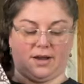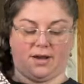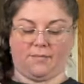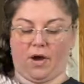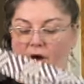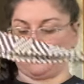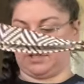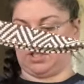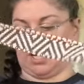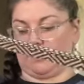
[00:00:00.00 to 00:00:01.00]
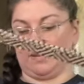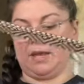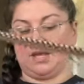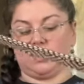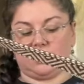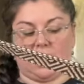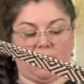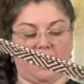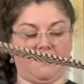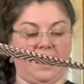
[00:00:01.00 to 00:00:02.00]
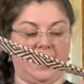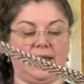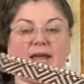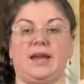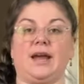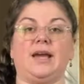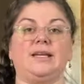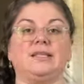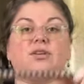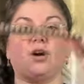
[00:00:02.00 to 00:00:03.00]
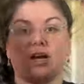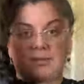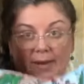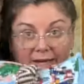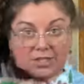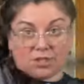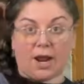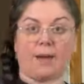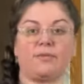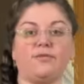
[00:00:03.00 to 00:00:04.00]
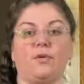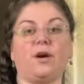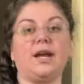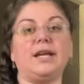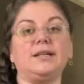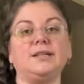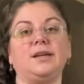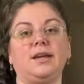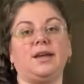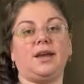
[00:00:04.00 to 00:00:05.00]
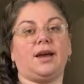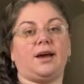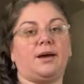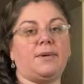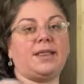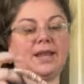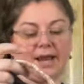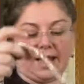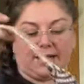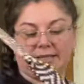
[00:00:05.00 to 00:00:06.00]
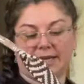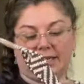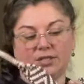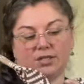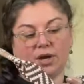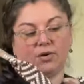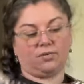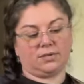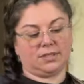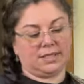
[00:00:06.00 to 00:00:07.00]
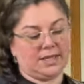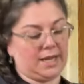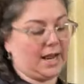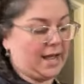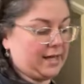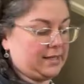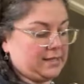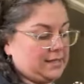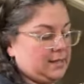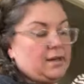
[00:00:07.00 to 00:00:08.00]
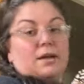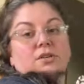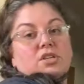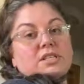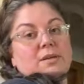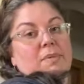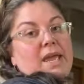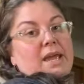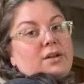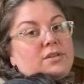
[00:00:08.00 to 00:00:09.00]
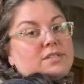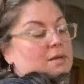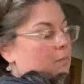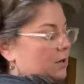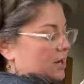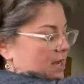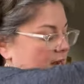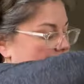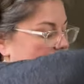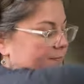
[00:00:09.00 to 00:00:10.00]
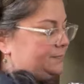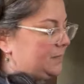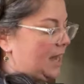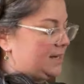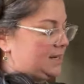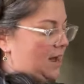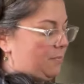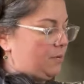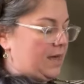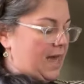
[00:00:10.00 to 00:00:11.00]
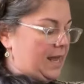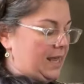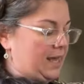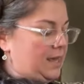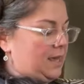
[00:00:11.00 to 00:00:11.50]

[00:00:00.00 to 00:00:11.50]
um, off the ship. So I made a nice crossbody strap for it. Um, and then it has nice totes. It has just a panel zipper here. I did not put any